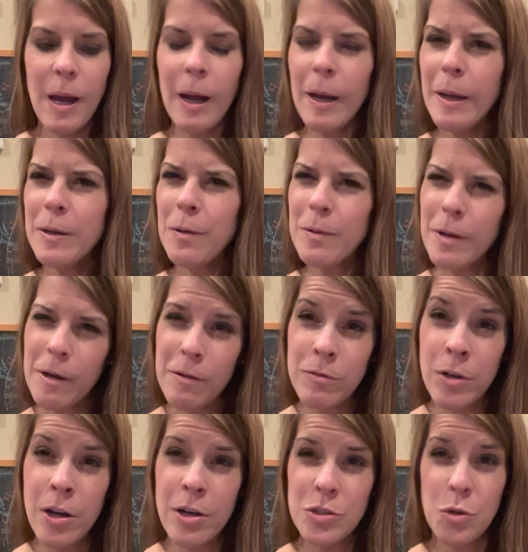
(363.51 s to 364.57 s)
I don't have
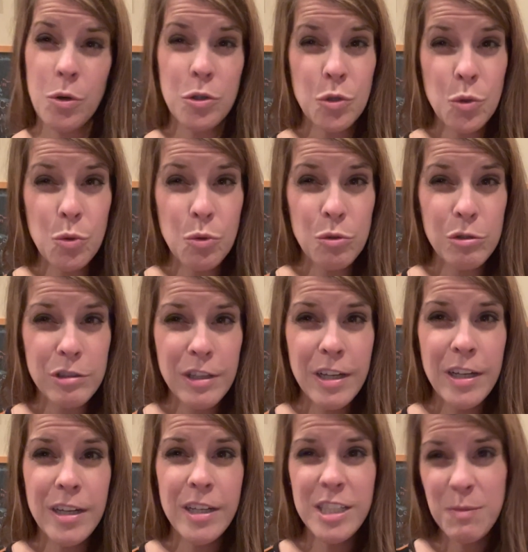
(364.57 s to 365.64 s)
rocks or tools
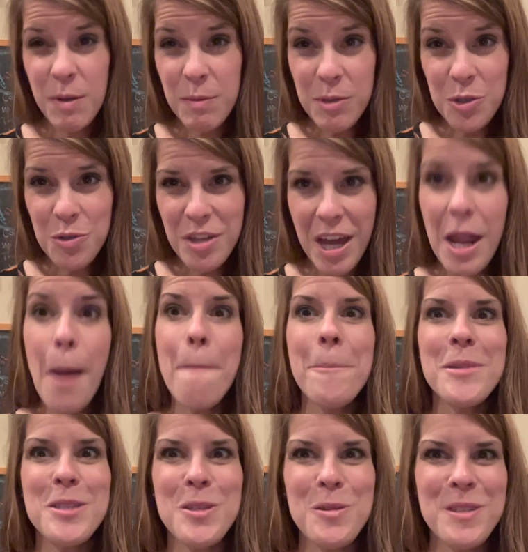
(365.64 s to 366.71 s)
to be able to do that.
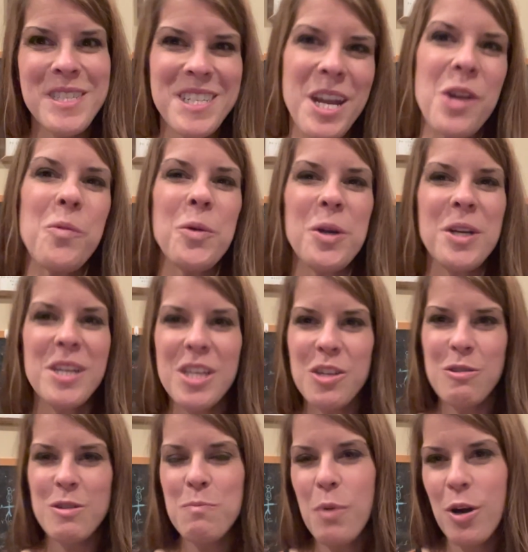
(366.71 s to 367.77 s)
So instead we're going to
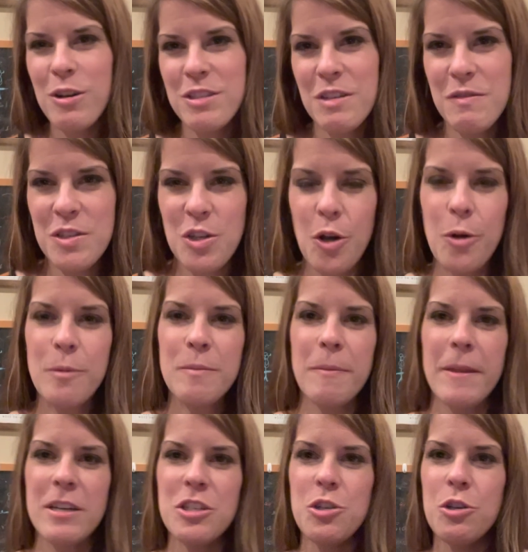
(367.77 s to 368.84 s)
use bars of soap.
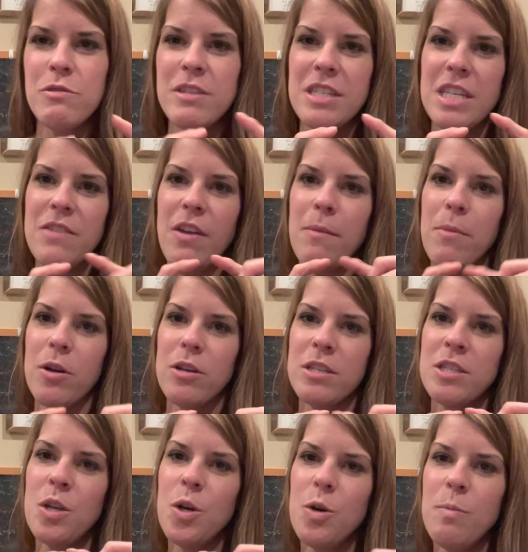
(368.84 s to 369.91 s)
So you're going to receive a bar of
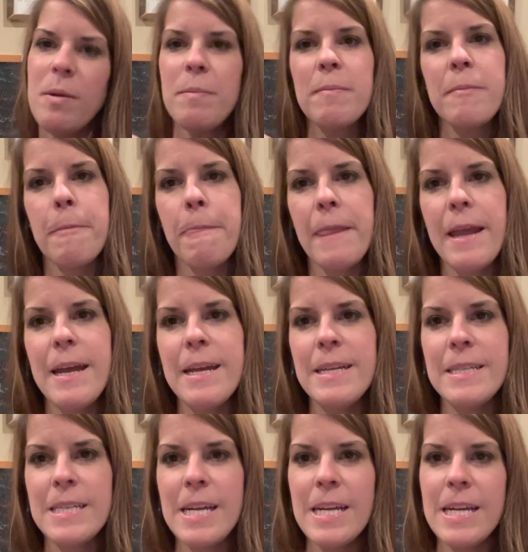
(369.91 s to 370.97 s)
soap
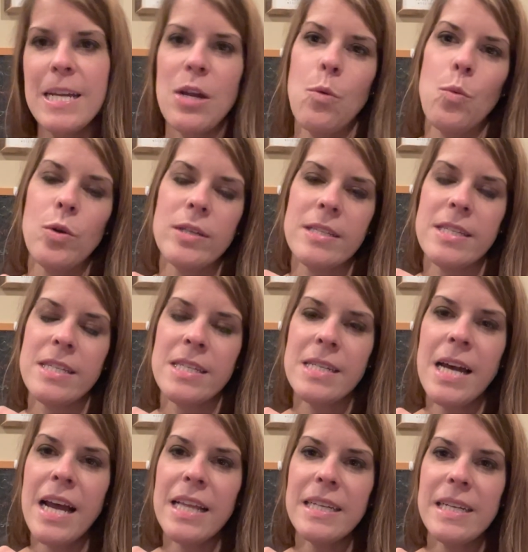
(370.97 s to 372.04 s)
and a wooden
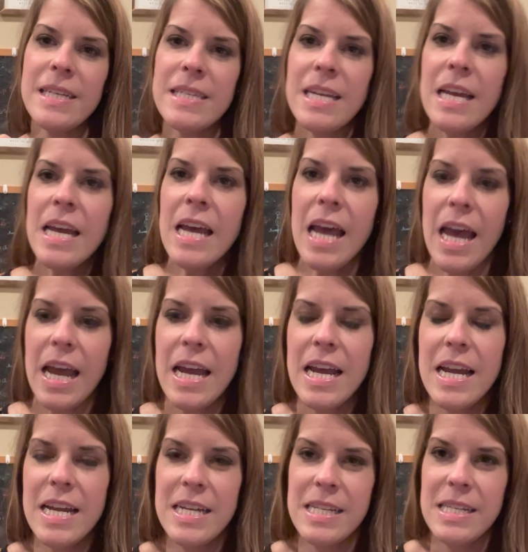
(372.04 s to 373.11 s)
stylus
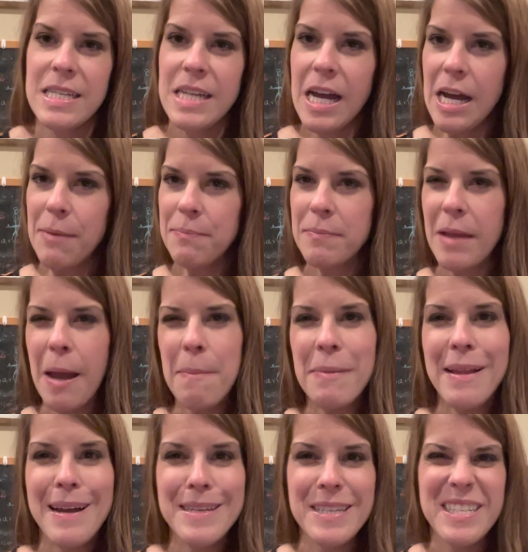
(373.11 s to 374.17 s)
and a
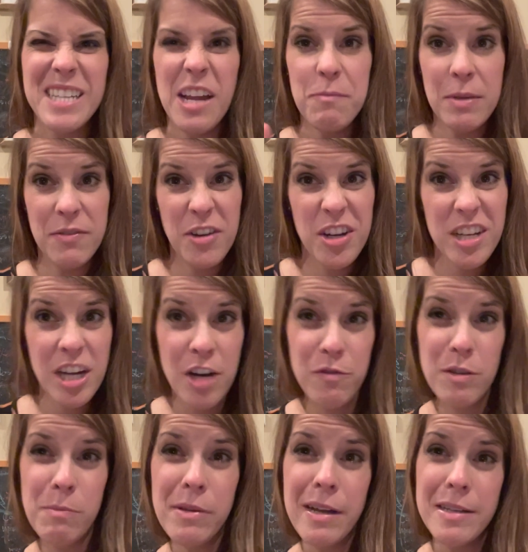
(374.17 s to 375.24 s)
plastic knife. Be very careful
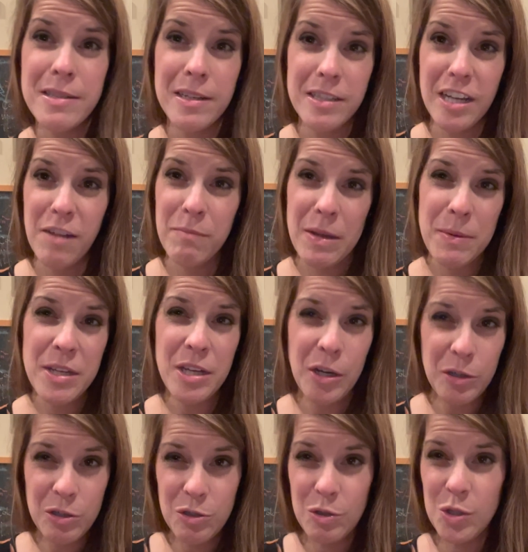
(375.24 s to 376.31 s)
with the plastic knife. Maybe
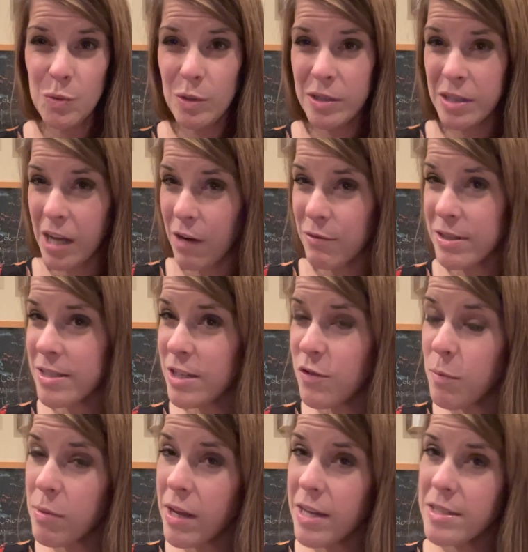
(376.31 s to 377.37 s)
younger students will not receive a
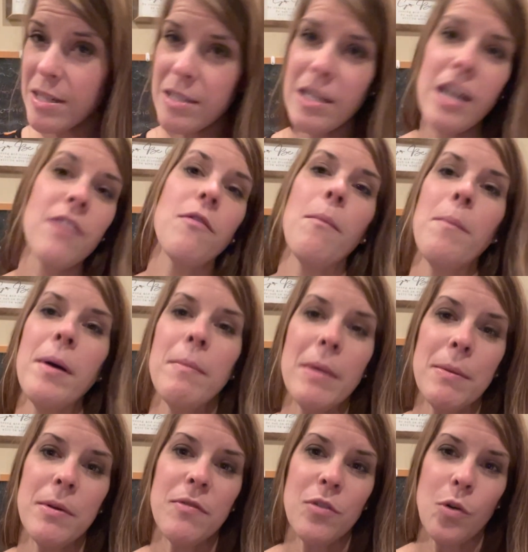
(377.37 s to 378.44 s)
plastic knife, but
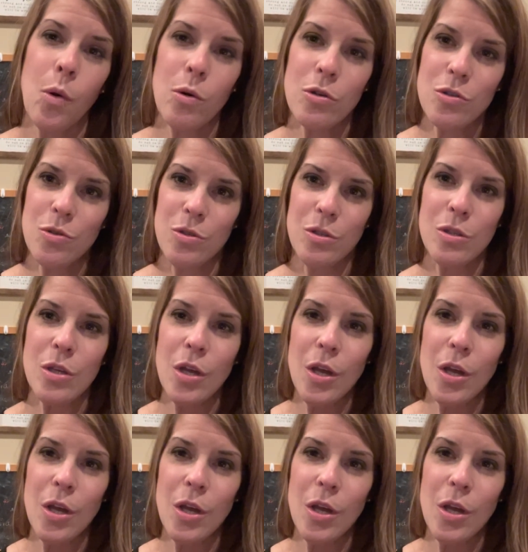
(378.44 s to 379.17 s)
maybe for older students